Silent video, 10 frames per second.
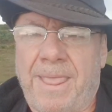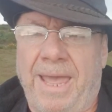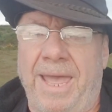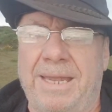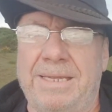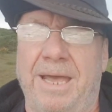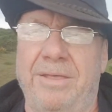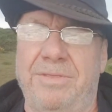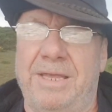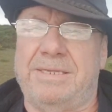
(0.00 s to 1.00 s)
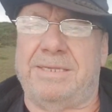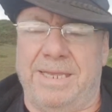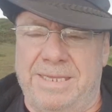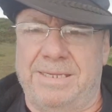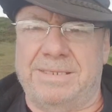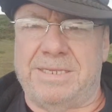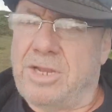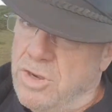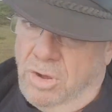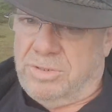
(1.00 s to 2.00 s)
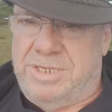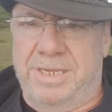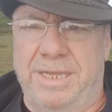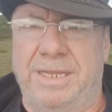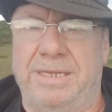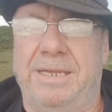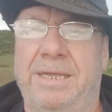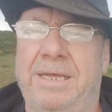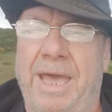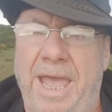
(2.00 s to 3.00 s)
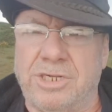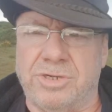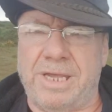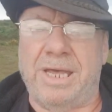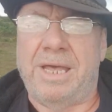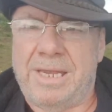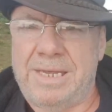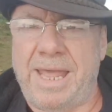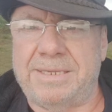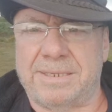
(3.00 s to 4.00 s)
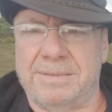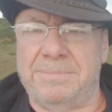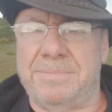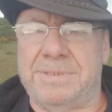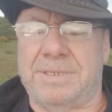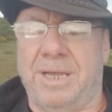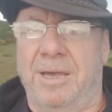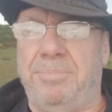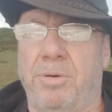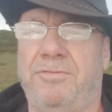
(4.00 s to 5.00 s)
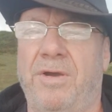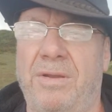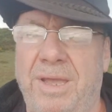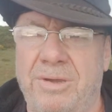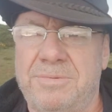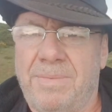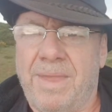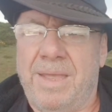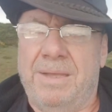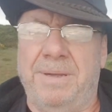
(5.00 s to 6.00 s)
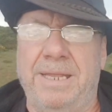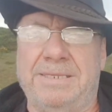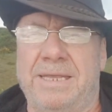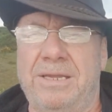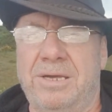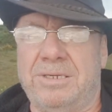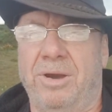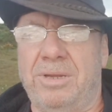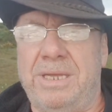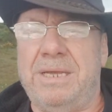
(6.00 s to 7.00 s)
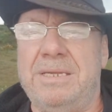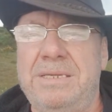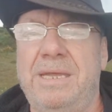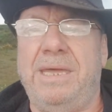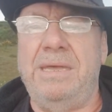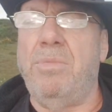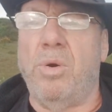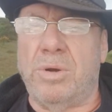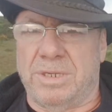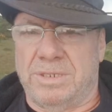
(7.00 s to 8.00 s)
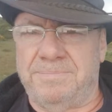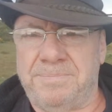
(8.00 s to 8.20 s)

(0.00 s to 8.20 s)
and this is not in Andrea Leadsom's portfolio, but it's in her colleague Nicky Morgan.